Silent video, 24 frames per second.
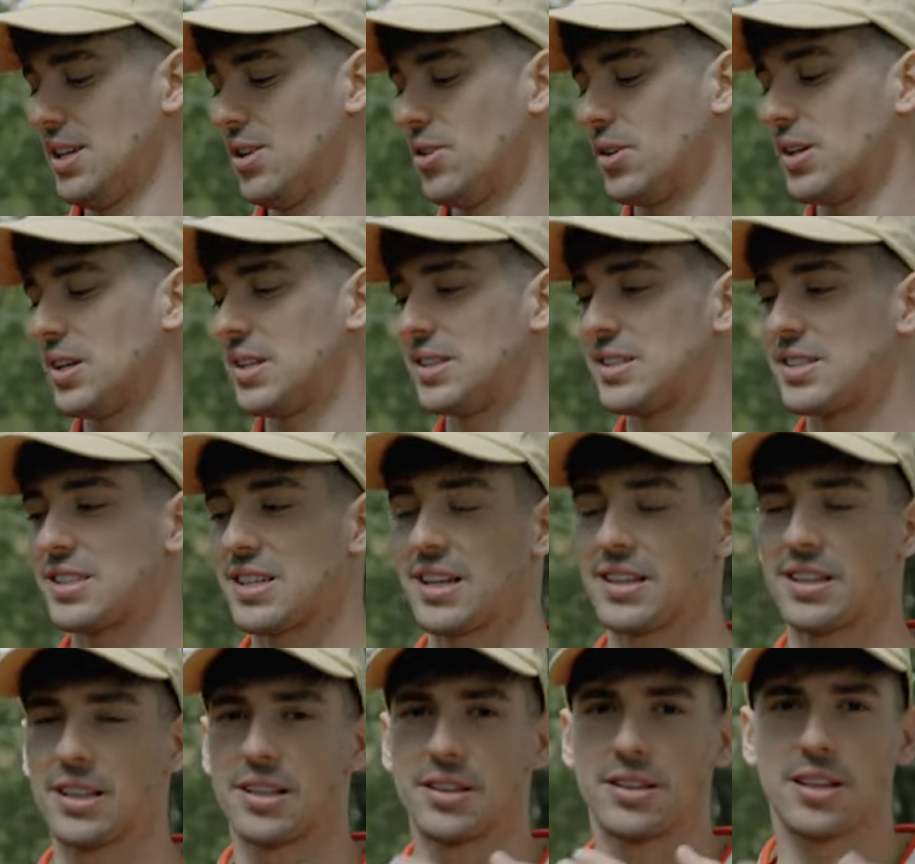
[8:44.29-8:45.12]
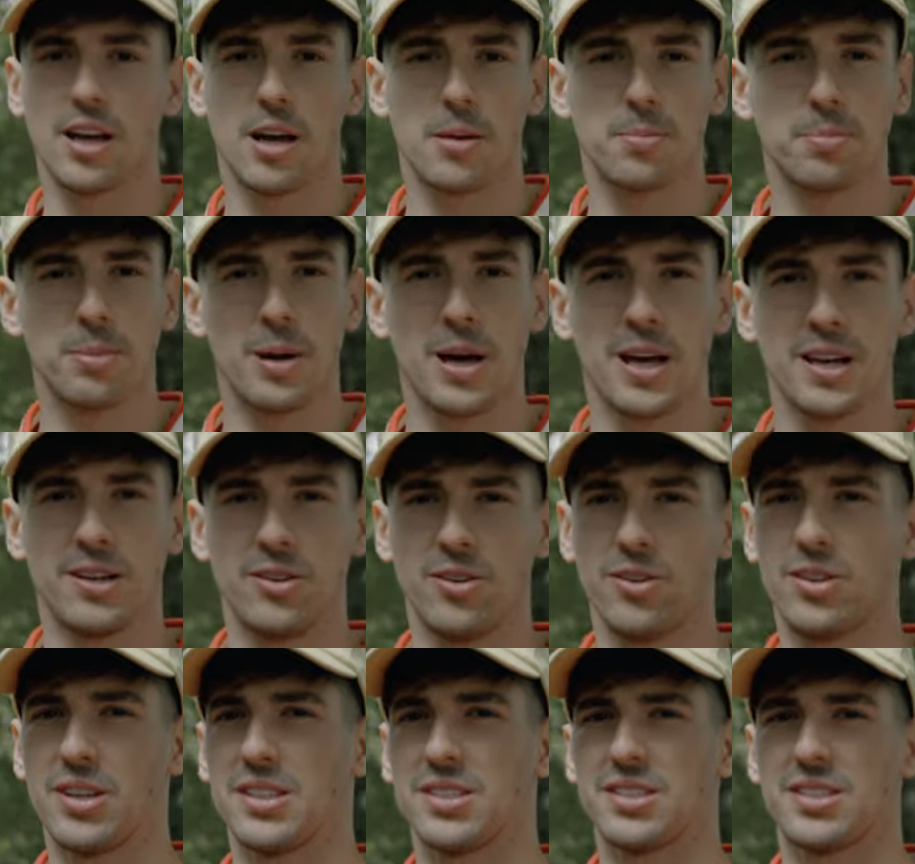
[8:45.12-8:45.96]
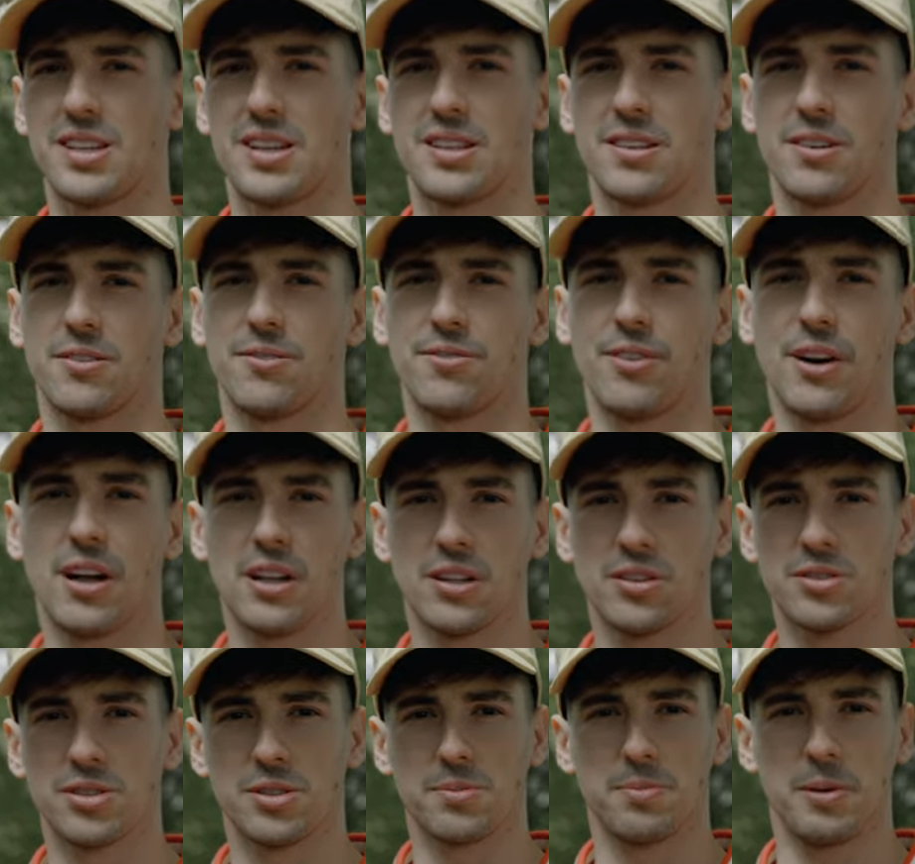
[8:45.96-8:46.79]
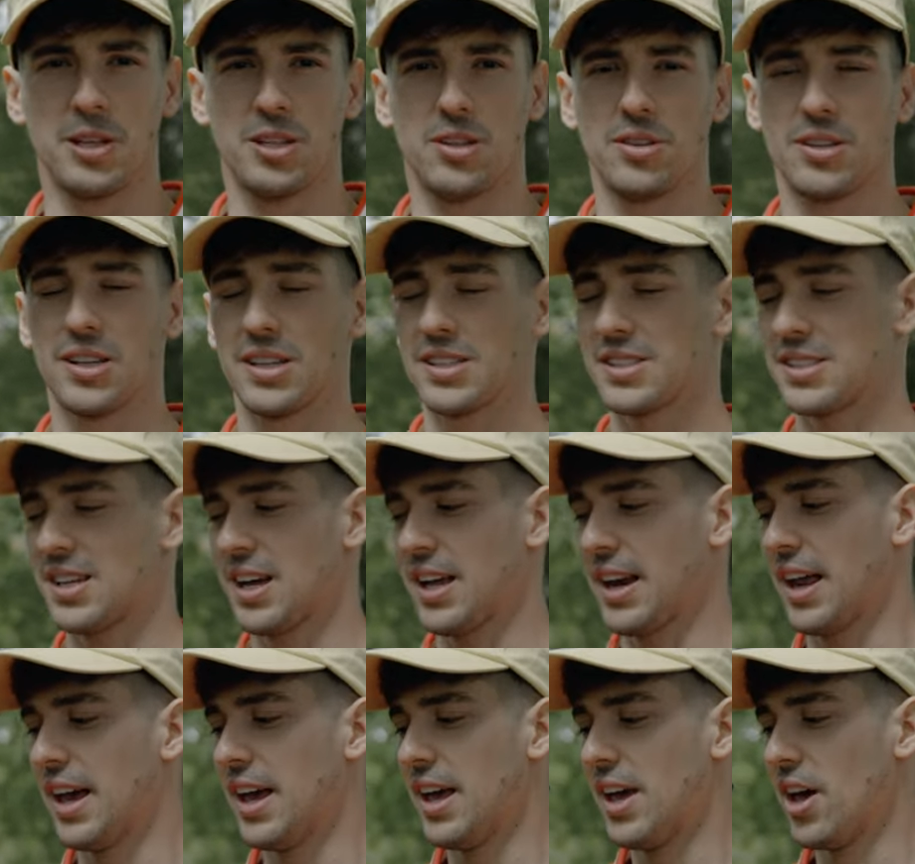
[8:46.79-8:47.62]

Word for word: You can set the deadband, you can set the follow speed, you can set